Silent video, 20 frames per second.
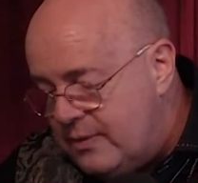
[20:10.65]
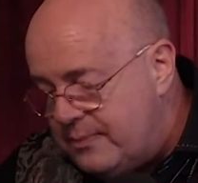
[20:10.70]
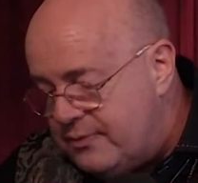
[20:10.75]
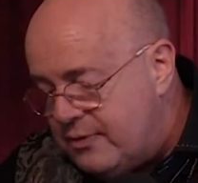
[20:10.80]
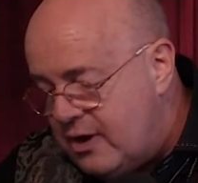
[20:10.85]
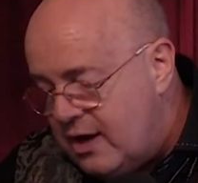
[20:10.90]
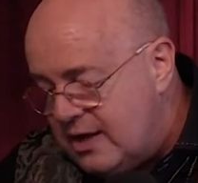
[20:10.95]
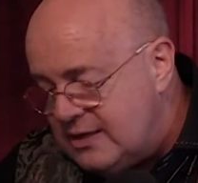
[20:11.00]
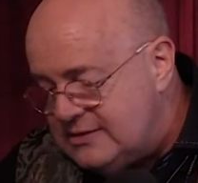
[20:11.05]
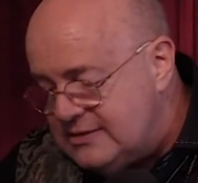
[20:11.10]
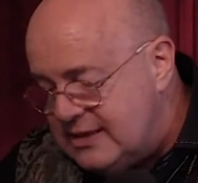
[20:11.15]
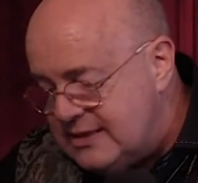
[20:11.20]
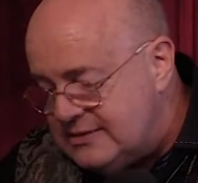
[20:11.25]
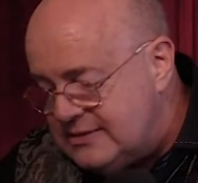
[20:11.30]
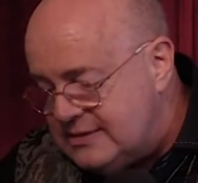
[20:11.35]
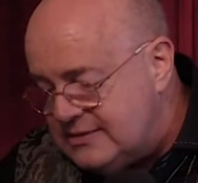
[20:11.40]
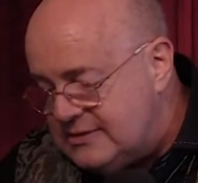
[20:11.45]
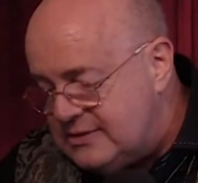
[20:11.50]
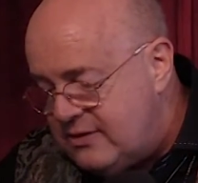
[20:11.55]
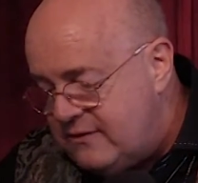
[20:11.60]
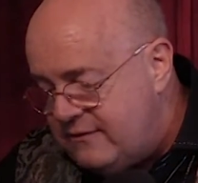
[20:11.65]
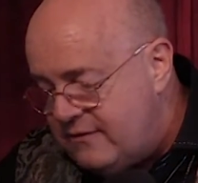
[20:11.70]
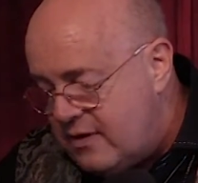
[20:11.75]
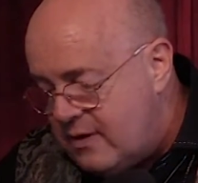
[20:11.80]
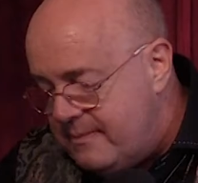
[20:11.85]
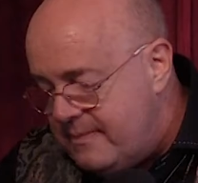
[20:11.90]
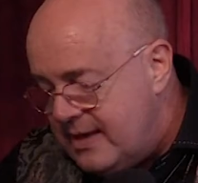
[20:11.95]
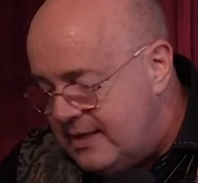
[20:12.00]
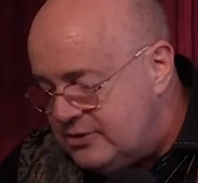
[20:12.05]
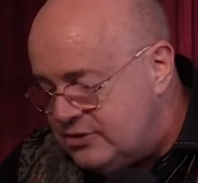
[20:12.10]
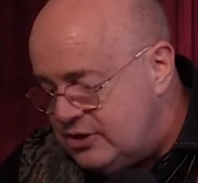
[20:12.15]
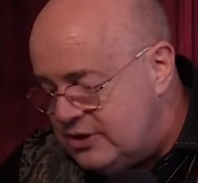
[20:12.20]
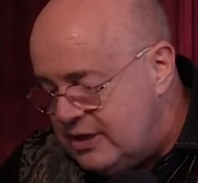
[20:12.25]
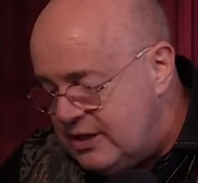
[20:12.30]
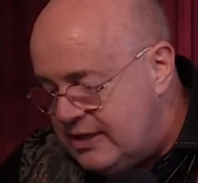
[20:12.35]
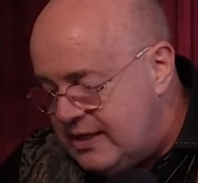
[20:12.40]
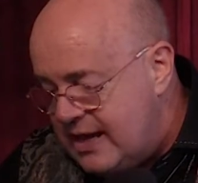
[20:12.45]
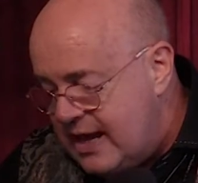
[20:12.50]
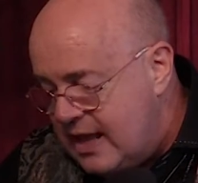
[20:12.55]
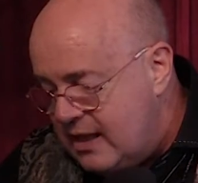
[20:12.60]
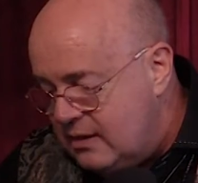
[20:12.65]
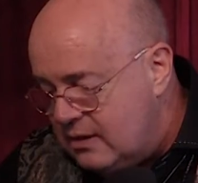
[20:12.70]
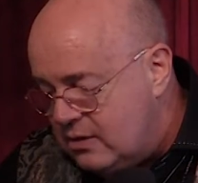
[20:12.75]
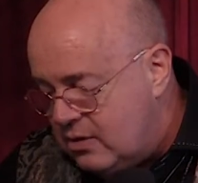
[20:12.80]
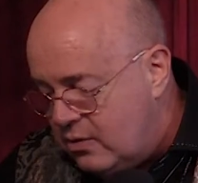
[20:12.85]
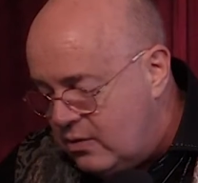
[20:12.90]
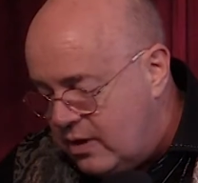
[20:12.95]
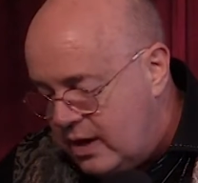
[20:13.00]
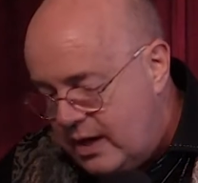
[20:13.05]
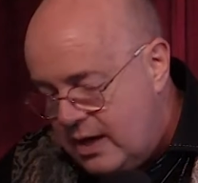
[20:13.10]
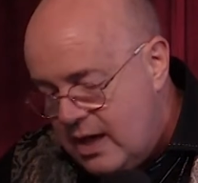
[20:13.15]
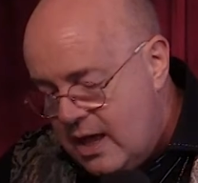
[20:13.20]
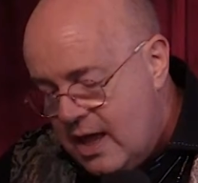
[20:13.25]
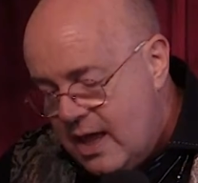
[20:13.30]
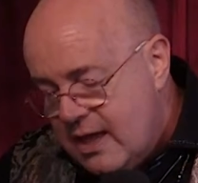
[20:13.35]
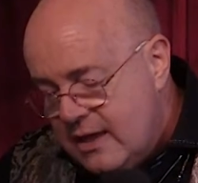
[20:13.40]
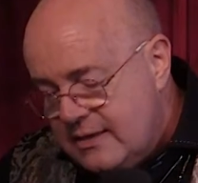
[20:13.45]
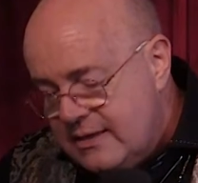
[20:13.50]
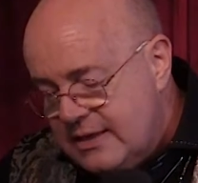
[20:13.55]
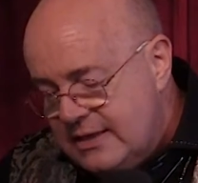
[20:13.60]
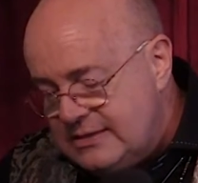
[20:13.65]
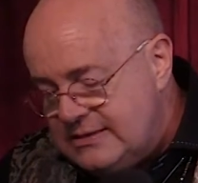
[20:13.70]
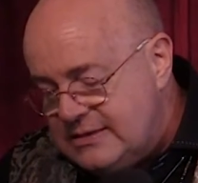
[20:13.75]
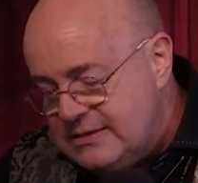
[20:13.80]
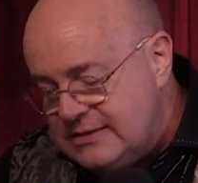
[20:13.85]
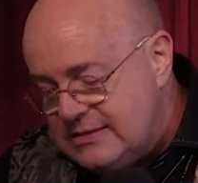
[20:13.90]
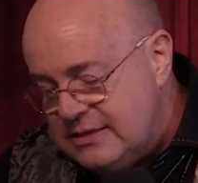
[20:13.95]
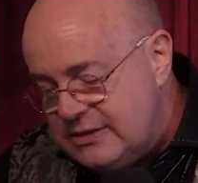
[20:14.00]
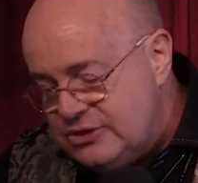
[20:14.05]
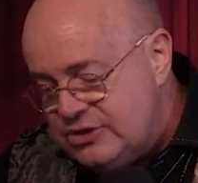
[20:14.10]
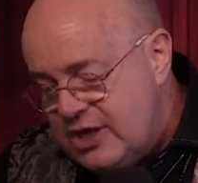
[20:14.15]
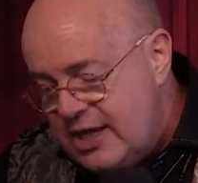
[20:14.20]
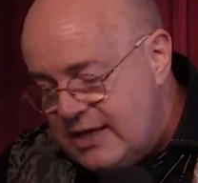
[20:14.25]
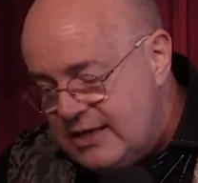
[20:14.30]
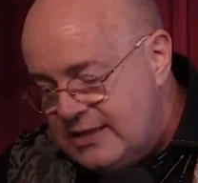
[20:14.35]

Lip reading: the processes so far mentioned in the allegory. This is the